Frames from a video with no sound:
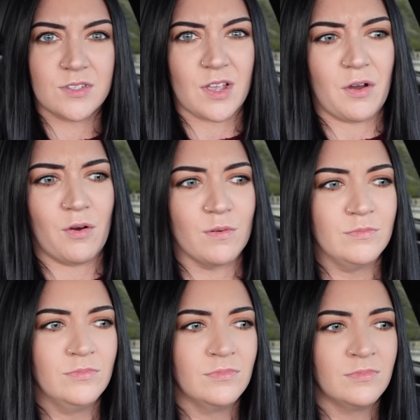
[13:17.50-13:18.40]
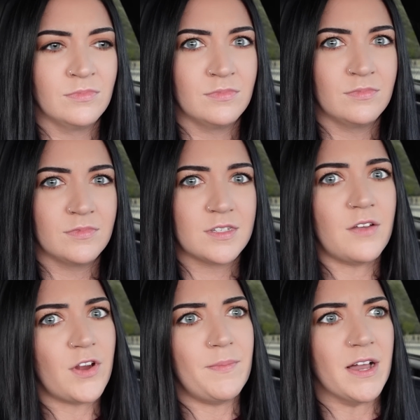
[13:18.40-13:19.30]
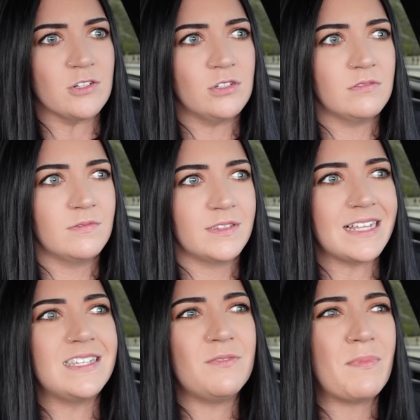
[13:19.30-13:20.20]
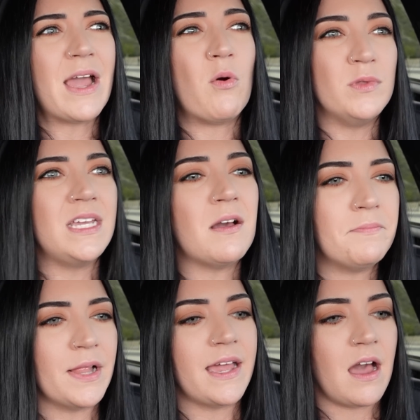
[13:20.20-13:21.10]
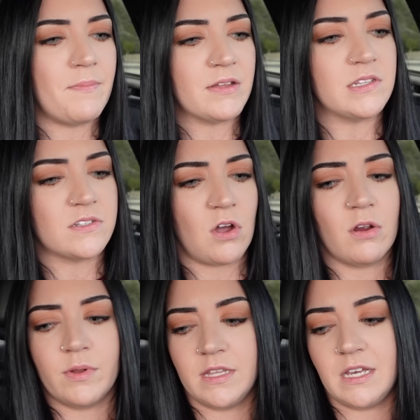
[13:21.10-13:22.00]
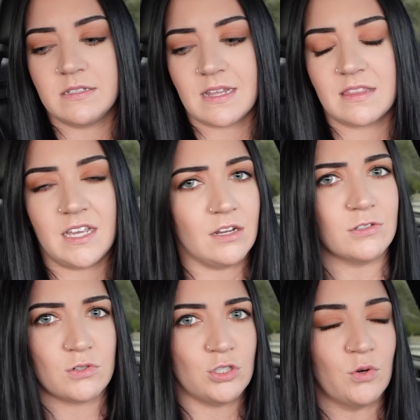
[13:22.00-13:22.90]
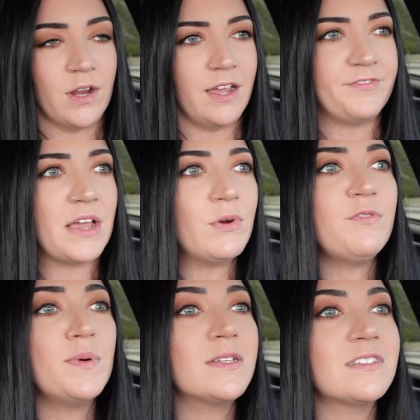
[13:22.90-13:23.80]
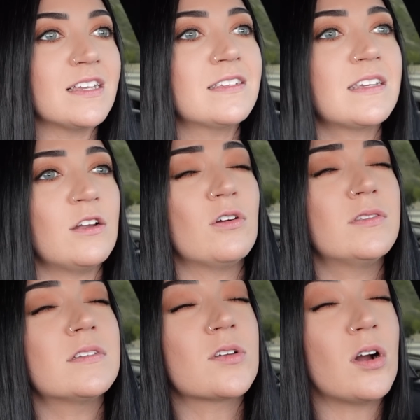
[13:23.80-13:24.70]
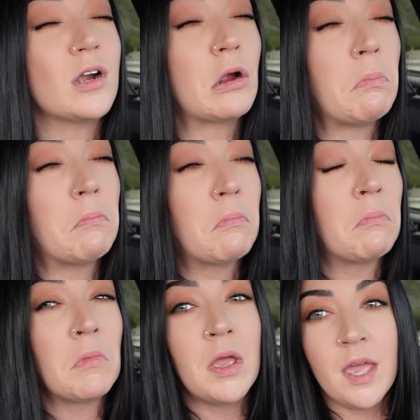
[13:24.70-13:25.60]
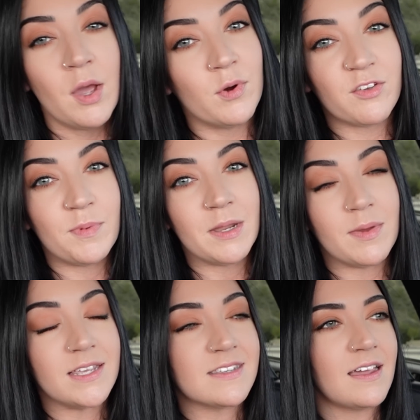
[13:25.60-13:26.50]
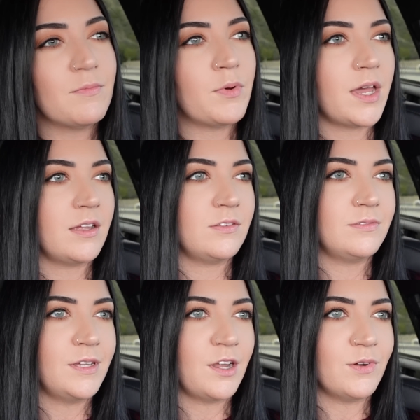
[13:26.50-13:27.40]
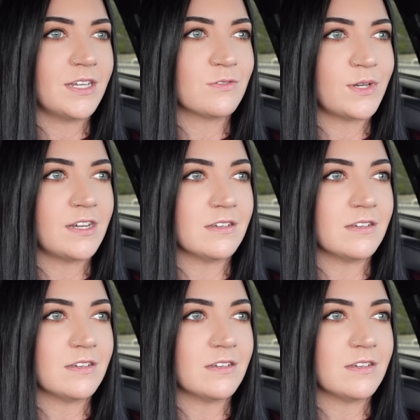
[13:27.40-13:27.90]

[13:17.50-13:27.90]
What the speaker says: So it's not very much. That's my only complaint about this car really is that the gears are short. If they would have put a 6th gear on this car, it would have been amazing, but you know, it is what it